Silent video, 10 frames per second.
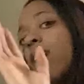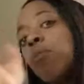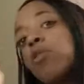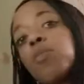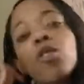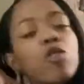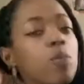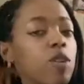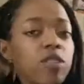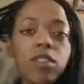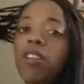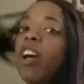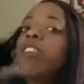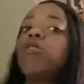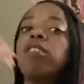I'm a spiritual person. I
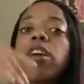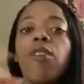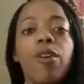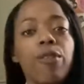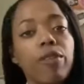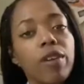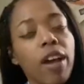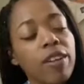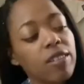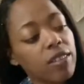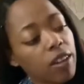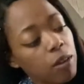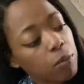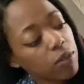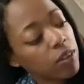do tarot. How does this
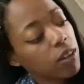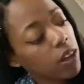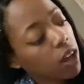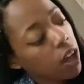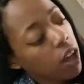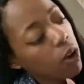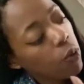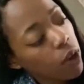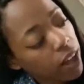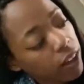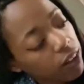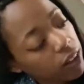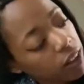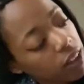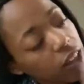help? Well,
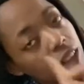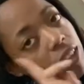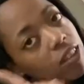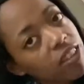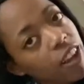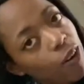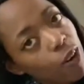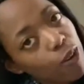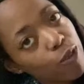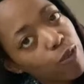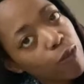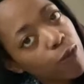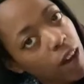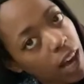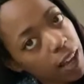in tarot,
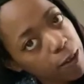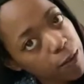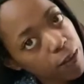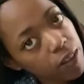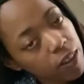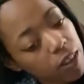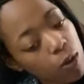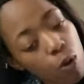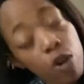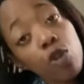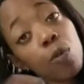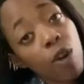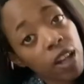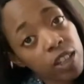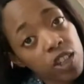5 or
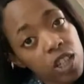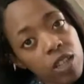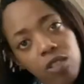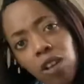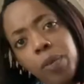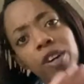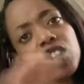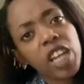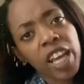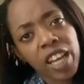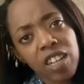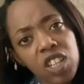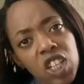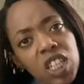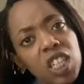numerology, it's all about change
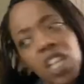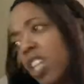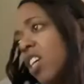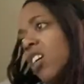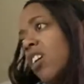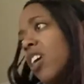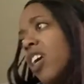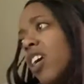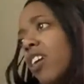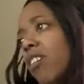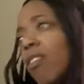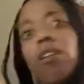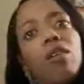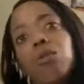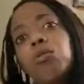and
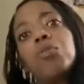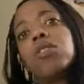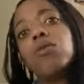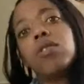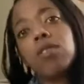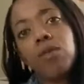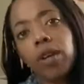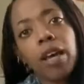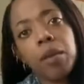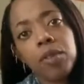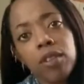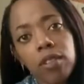oopsie, what happened?